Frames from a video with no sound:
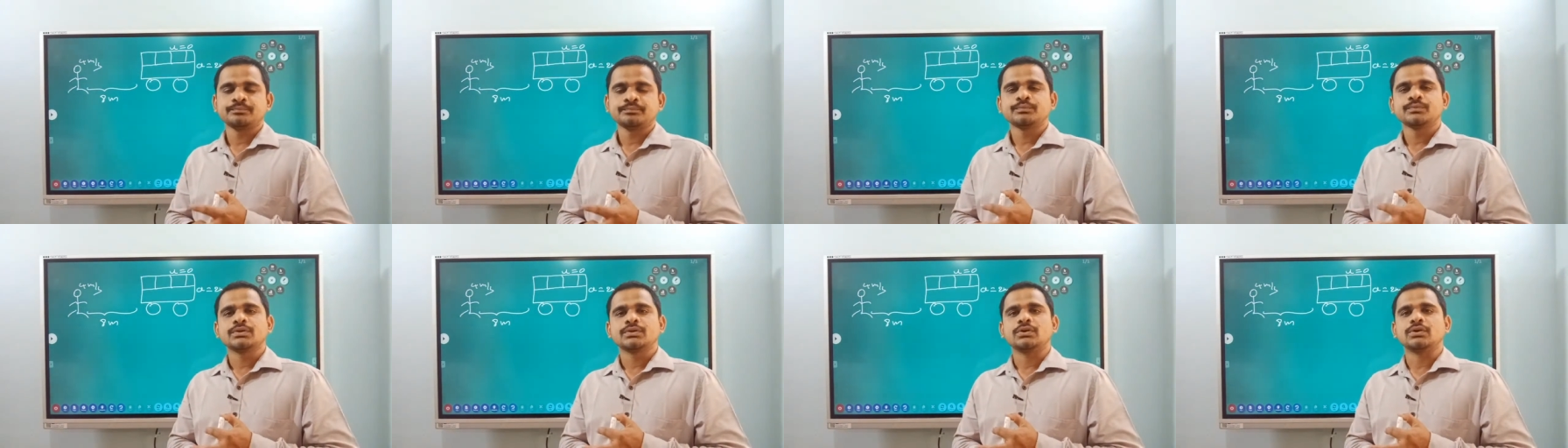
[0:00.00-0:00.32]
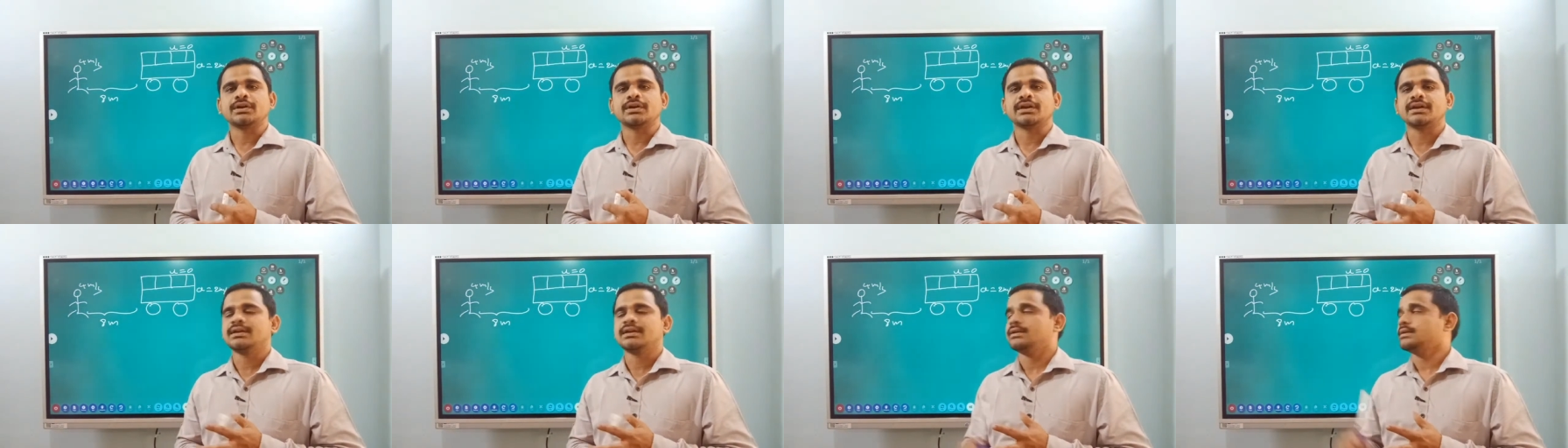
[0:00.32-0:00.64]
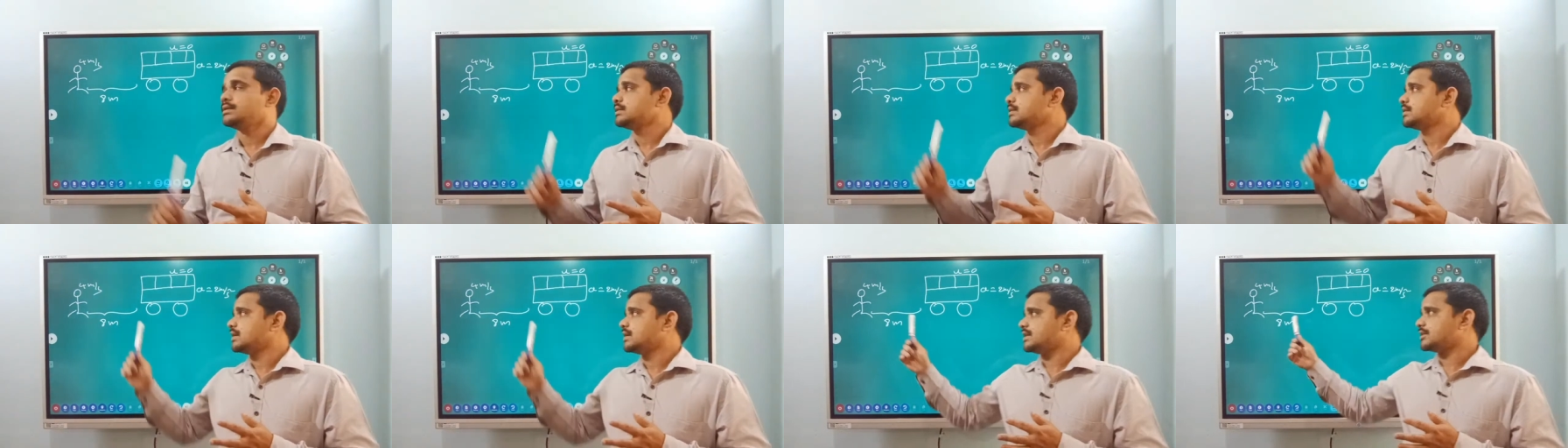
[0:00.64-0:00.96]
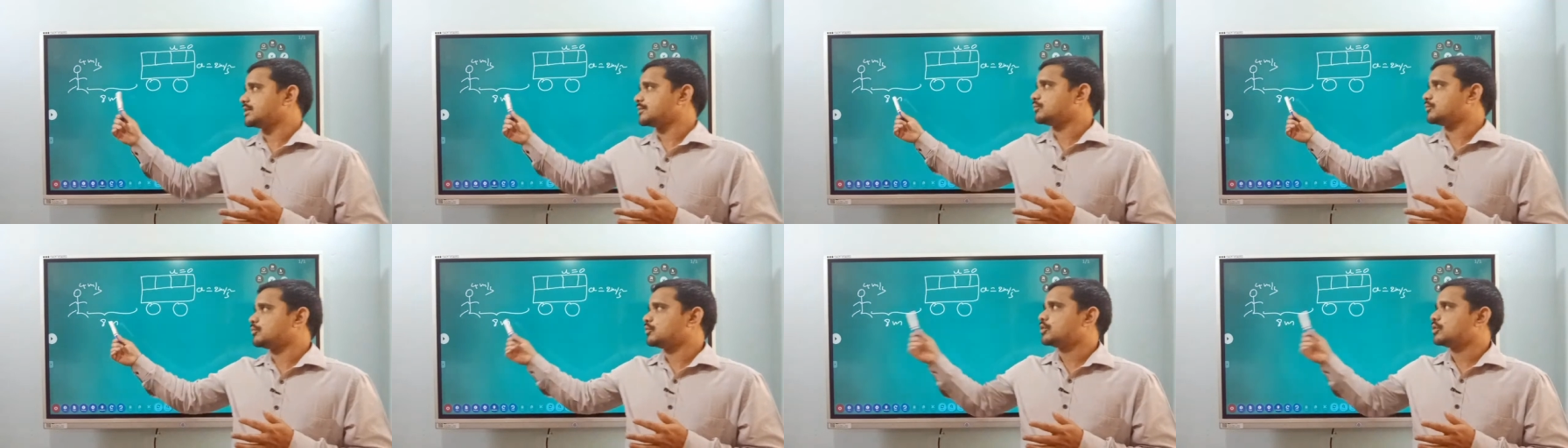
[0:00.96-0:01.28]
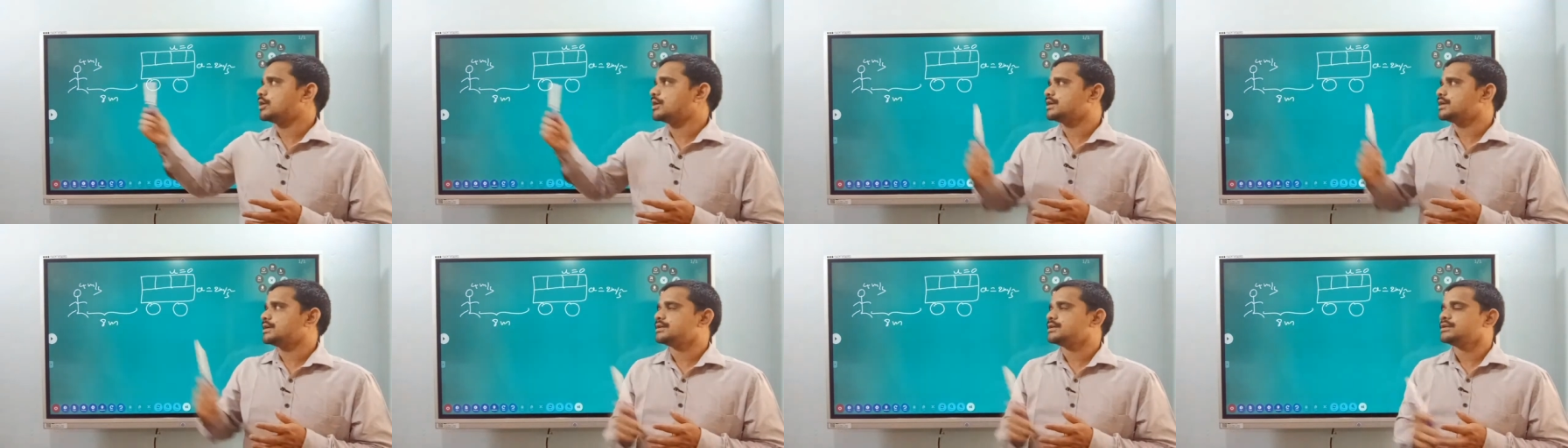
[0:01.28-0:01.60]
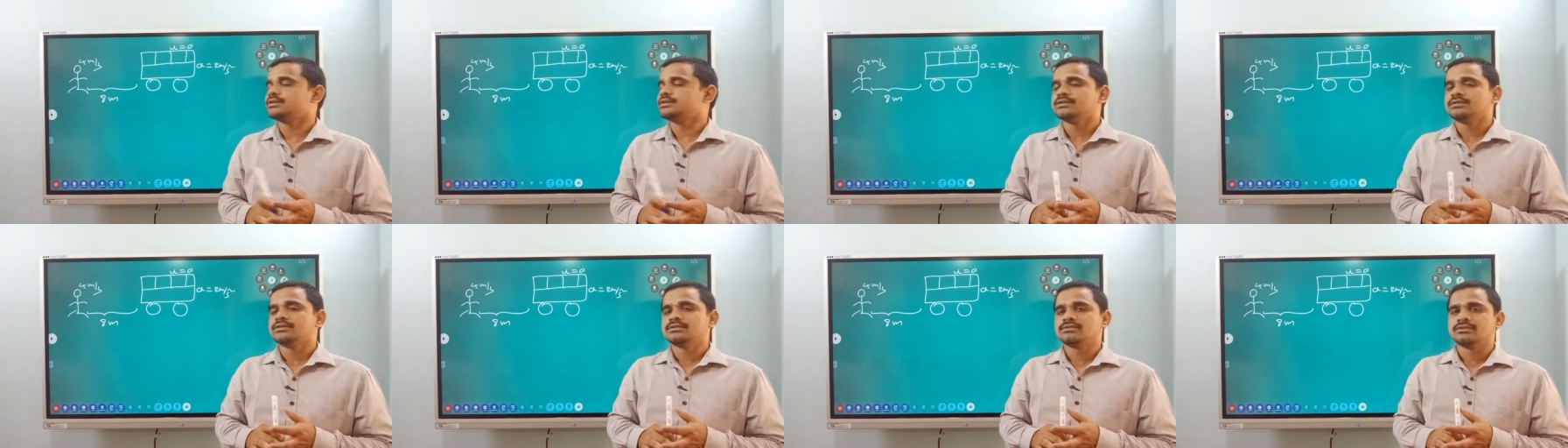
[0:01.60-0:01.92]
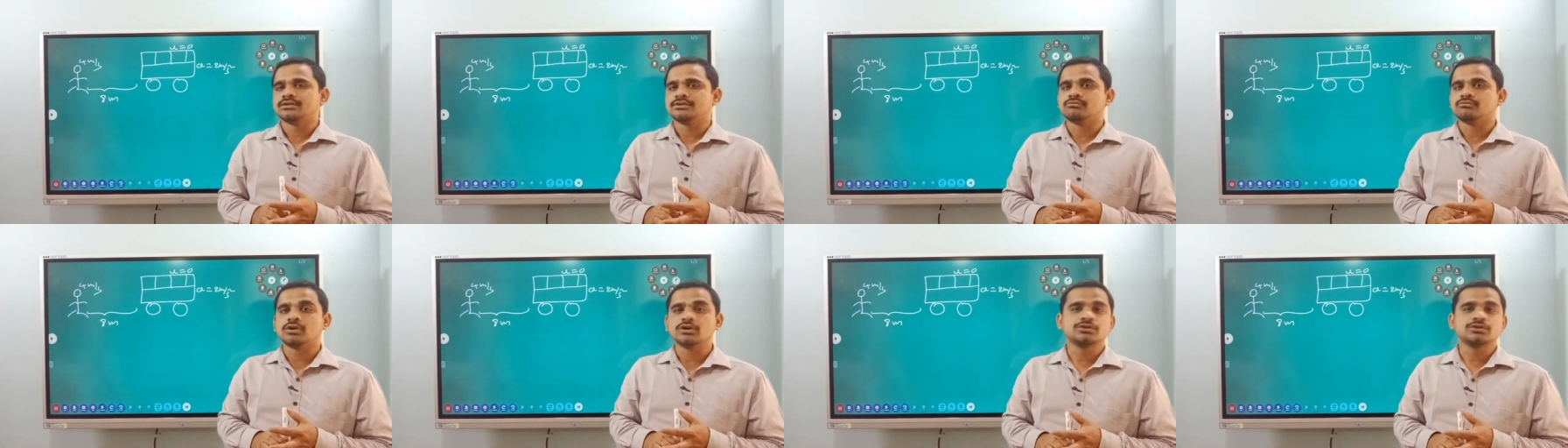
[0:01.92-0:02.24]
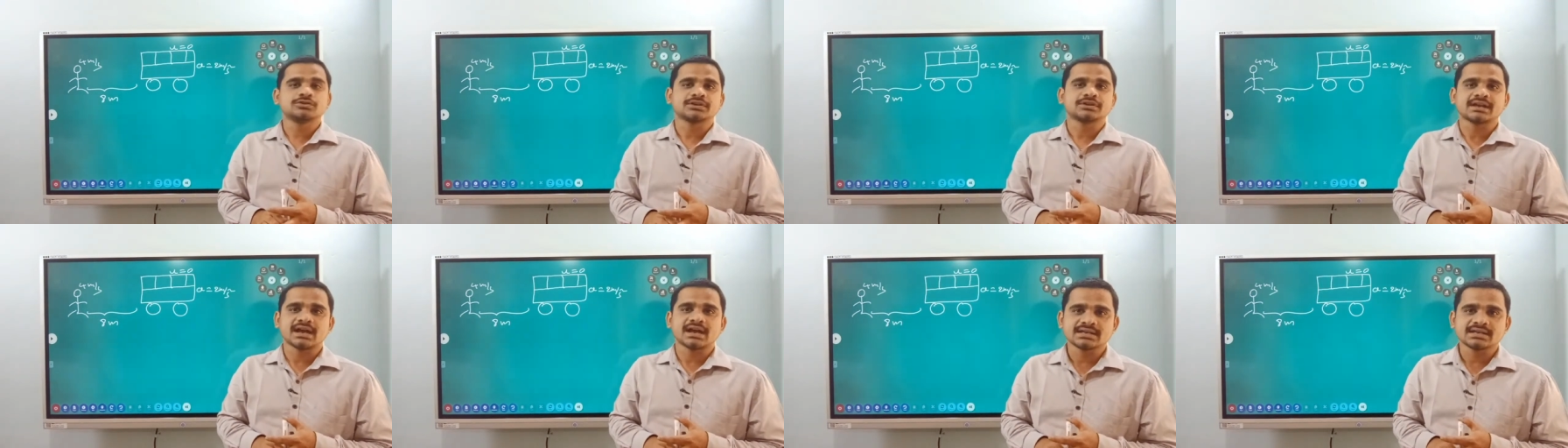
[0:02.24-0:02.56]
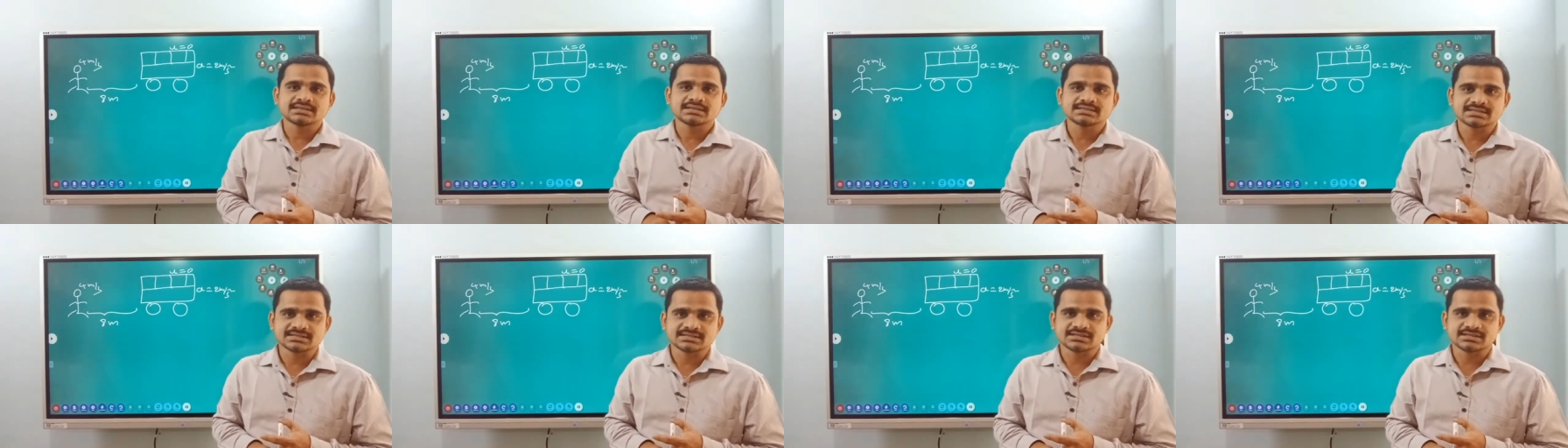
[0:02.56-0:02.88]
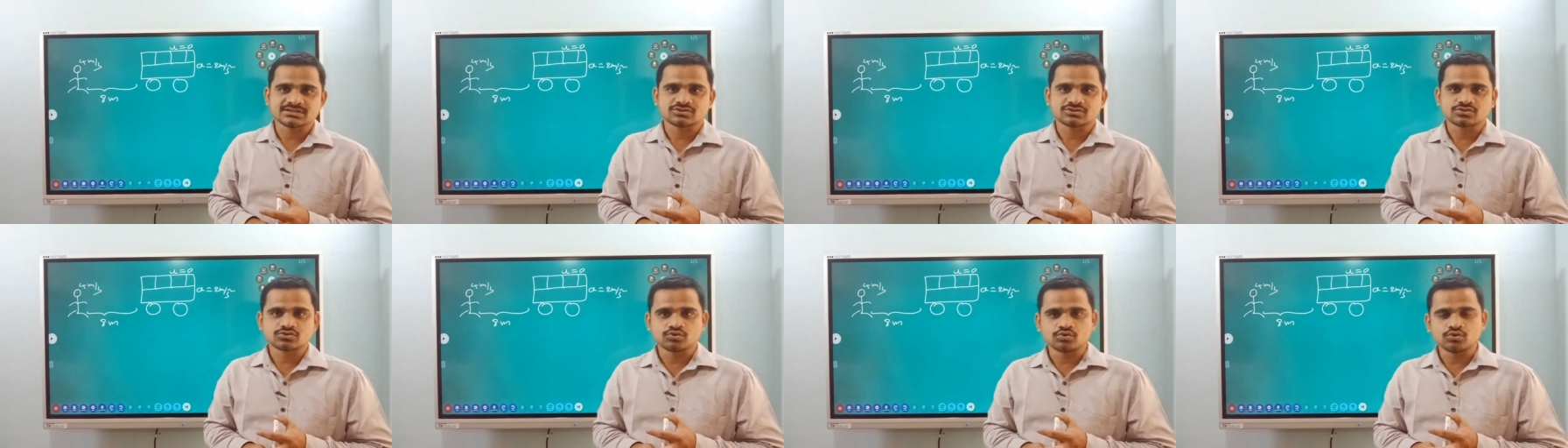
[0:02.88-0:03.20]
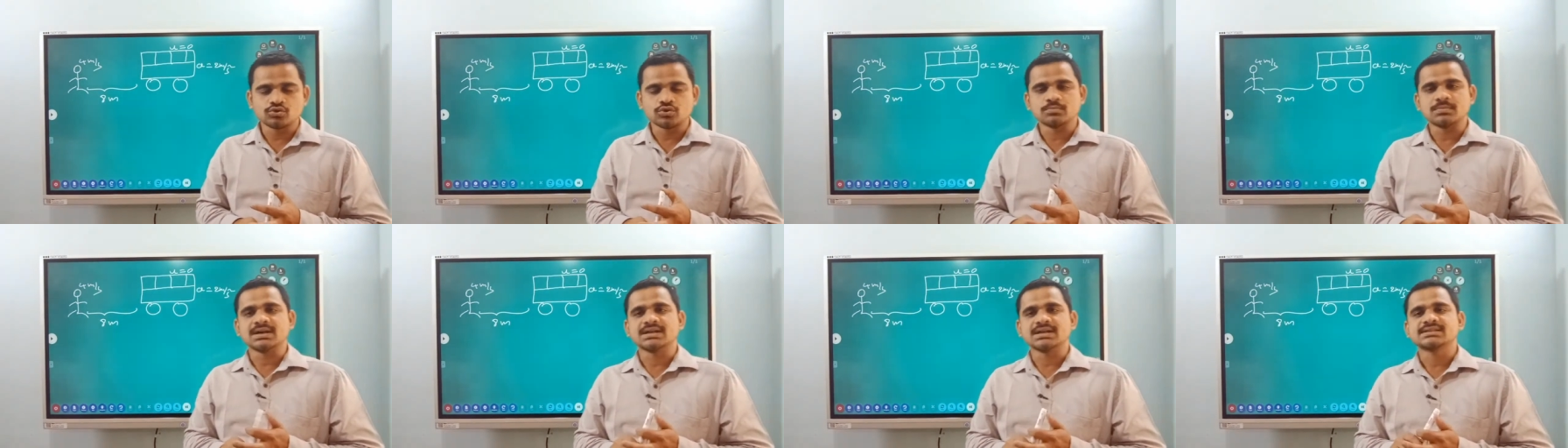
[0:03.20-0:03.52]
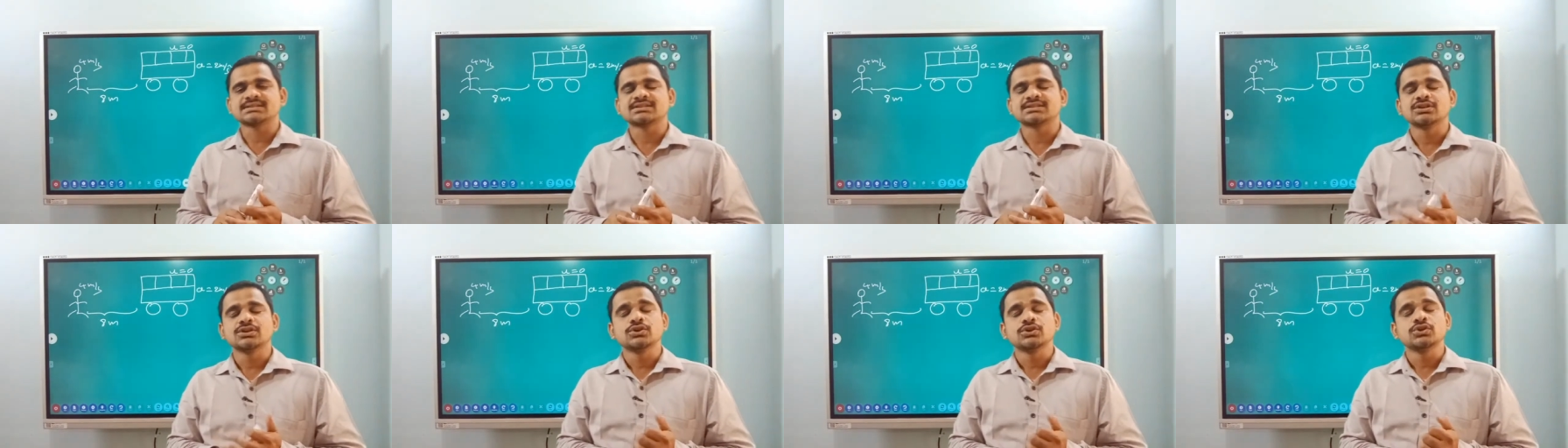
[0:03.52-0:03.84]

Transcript: Okay, and the boy, he want to catch his school bus,